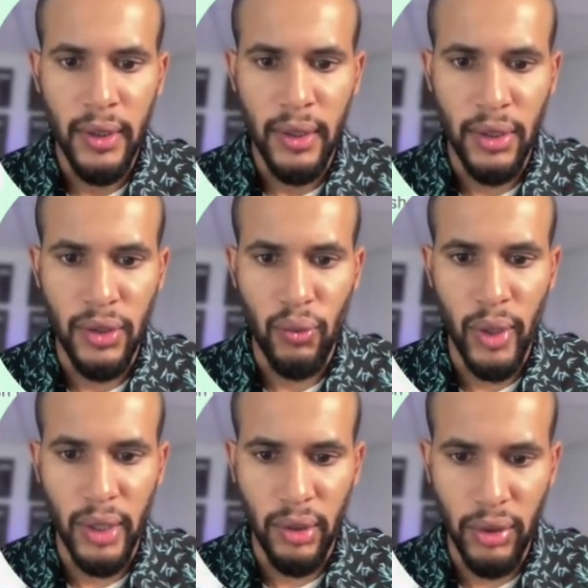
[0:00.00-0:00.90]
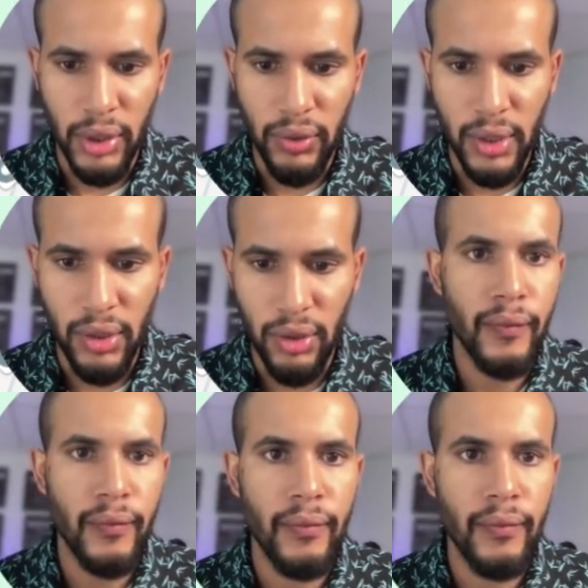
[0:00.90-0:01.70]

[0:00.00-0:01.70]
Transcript: there's one grocery store.